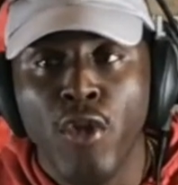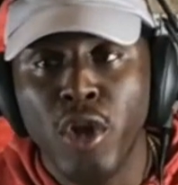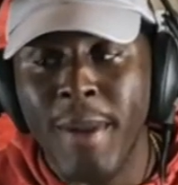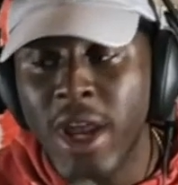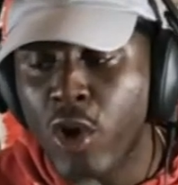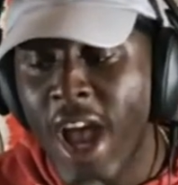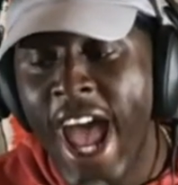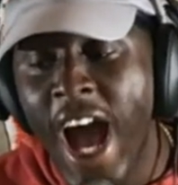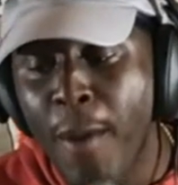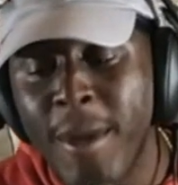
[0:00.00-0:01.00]
no matter
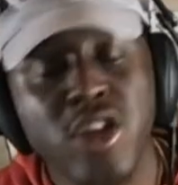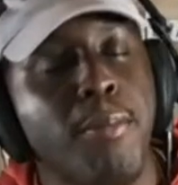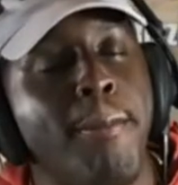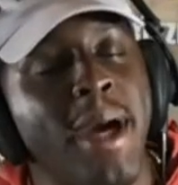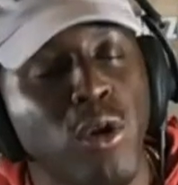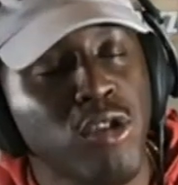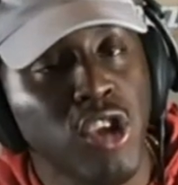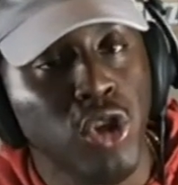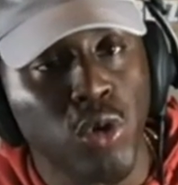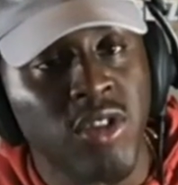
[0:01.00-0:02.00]
how much better
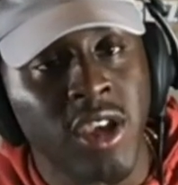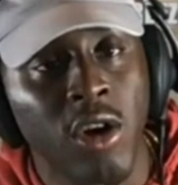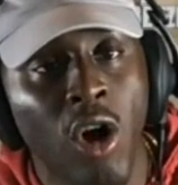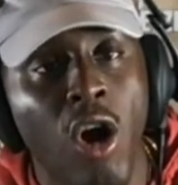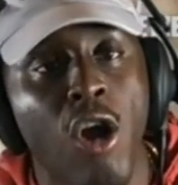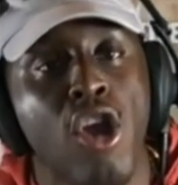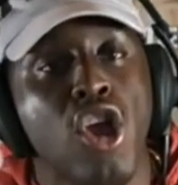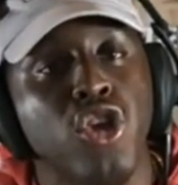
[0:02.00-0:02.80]
than you they are,